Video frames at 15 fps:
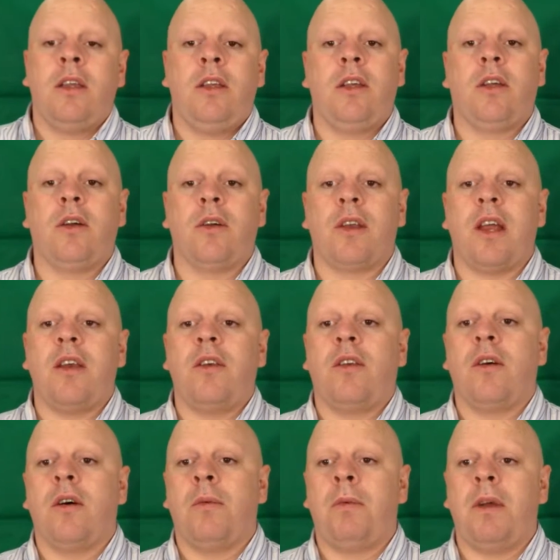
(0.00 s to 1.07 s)
You could end
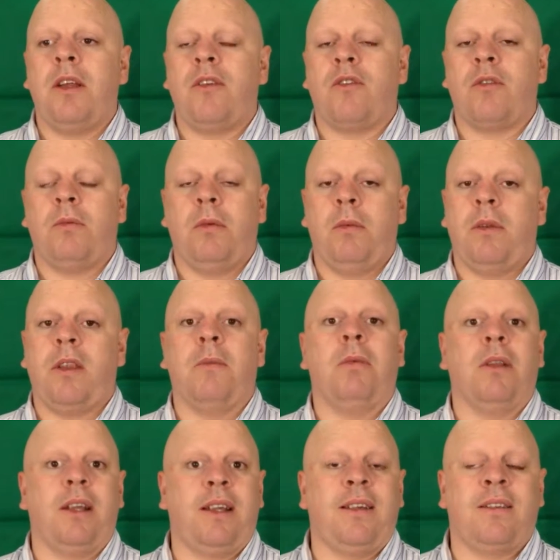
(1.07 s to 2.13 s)
up in trouble with the
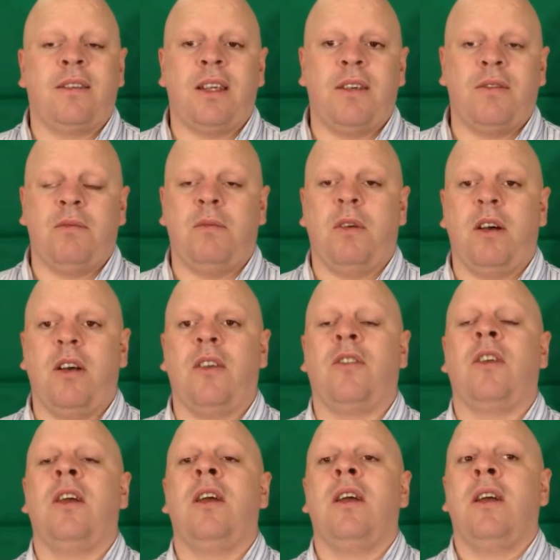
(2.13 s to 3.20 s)
police, even worse.
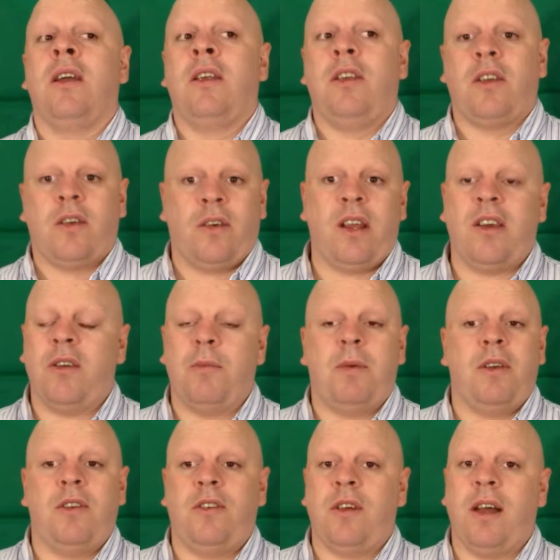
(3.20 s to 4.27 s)
You could end up
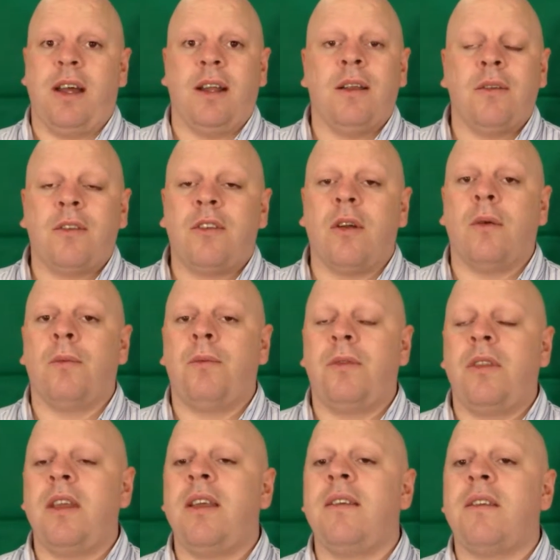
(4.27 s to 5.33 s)
in jail. So
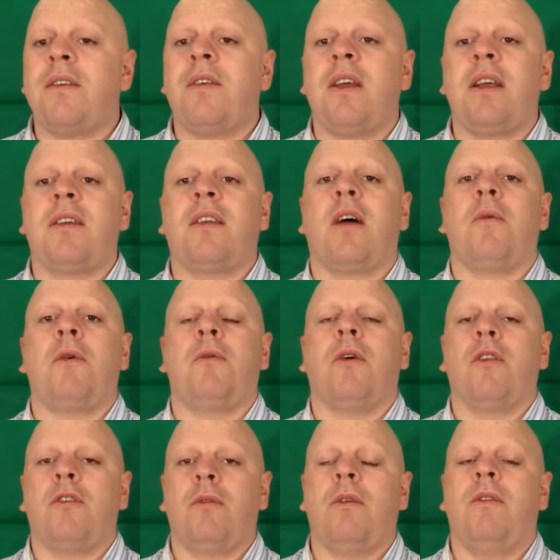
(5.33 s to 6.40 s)
these are things that we
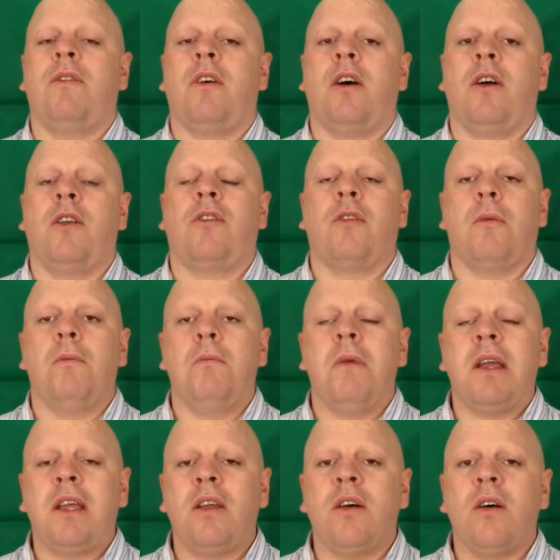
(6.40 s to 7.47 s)
want to avoid. So
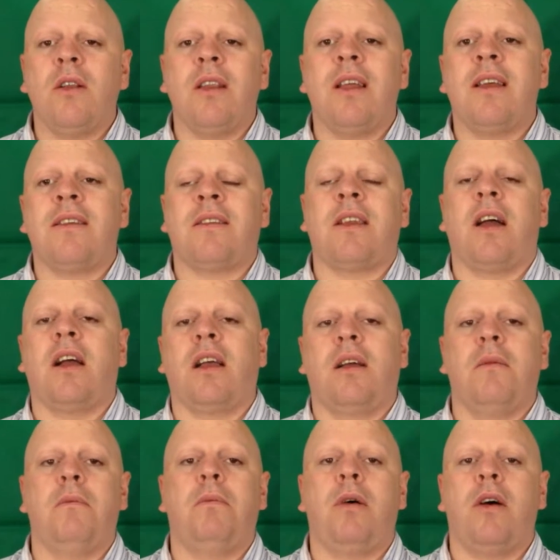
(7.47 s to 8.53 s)
make your list and
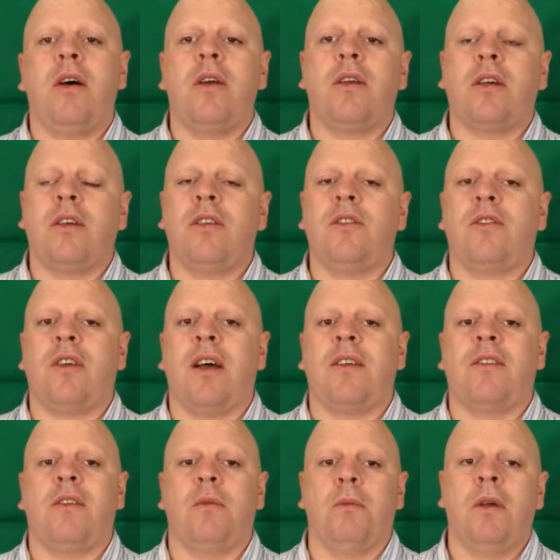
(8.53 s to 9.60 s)
compare and
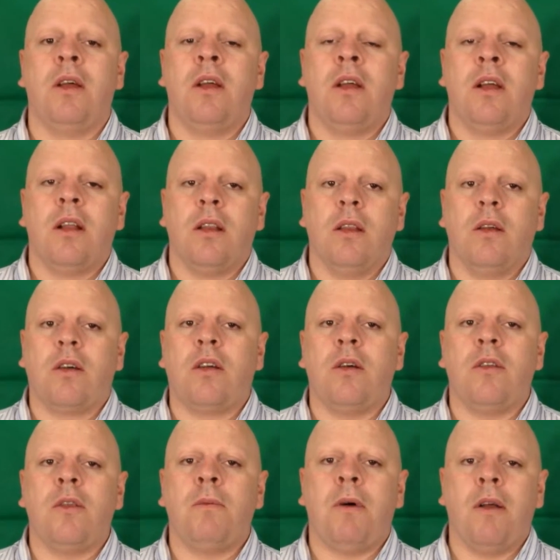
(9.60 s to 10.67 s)
contrast them. Look
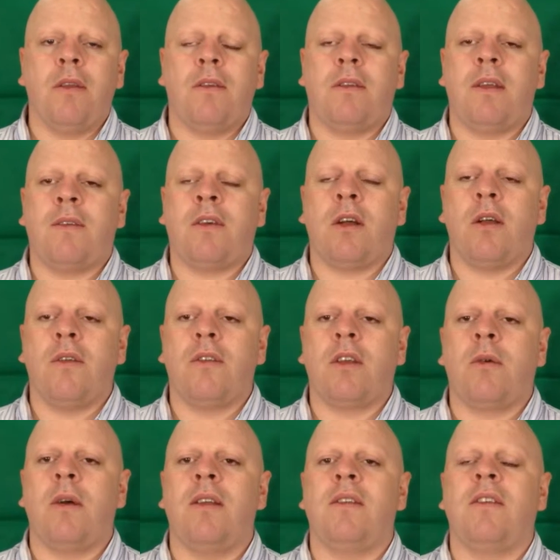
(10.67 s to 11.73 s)
at the positive
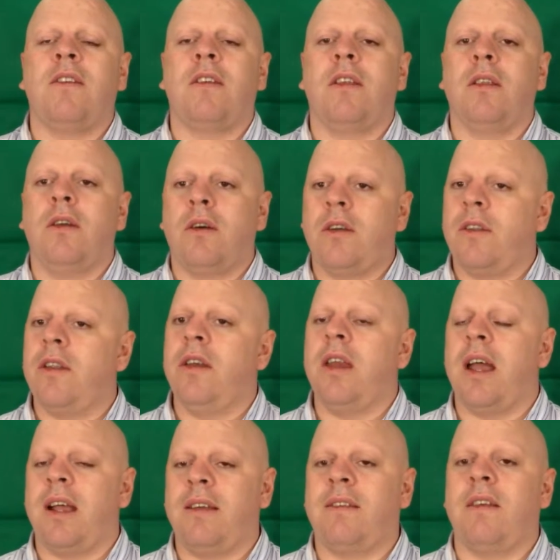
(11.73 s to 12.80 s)
consequences and look at the
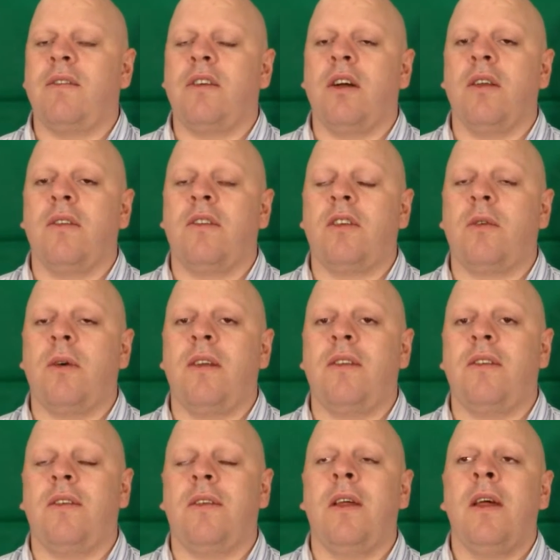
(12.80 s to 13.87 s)
negative
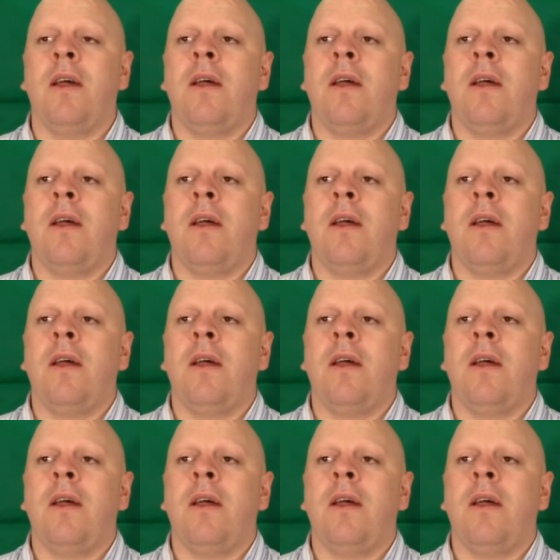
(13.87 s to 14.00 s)
consequences.